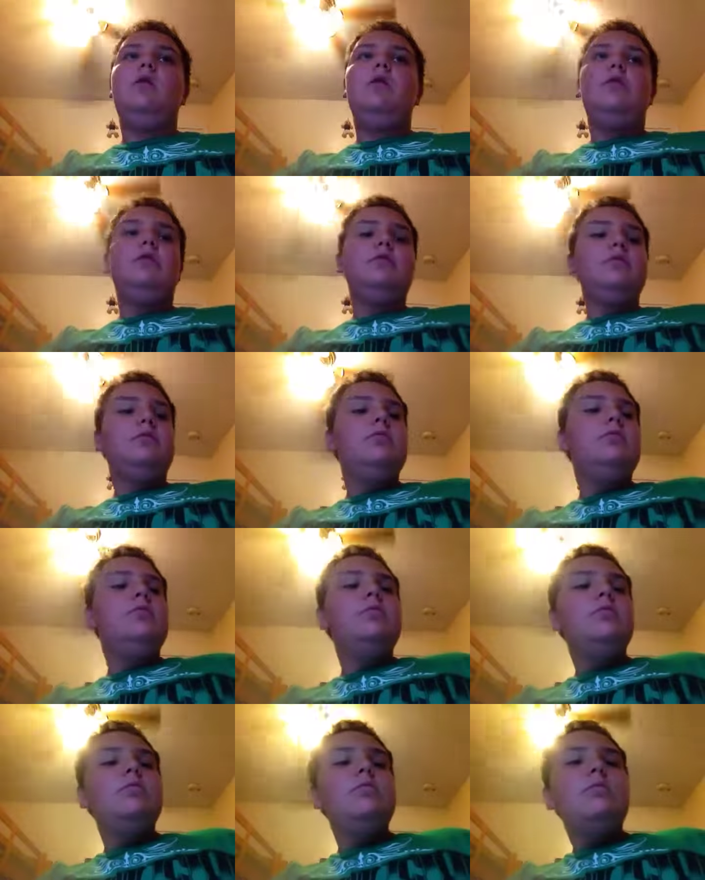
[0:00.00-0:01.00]

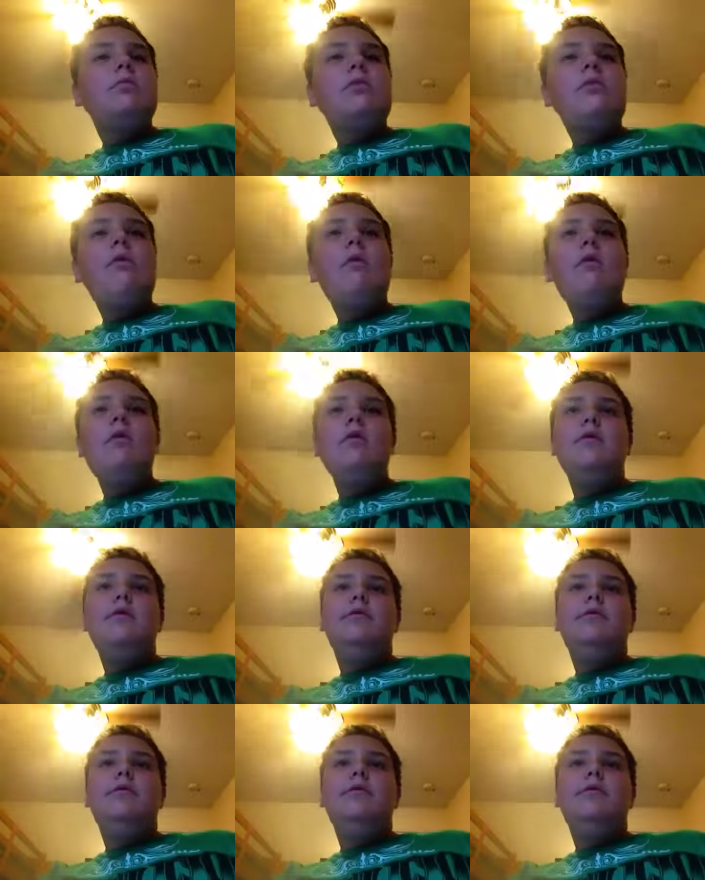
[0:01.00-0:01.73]
Nobody speaks.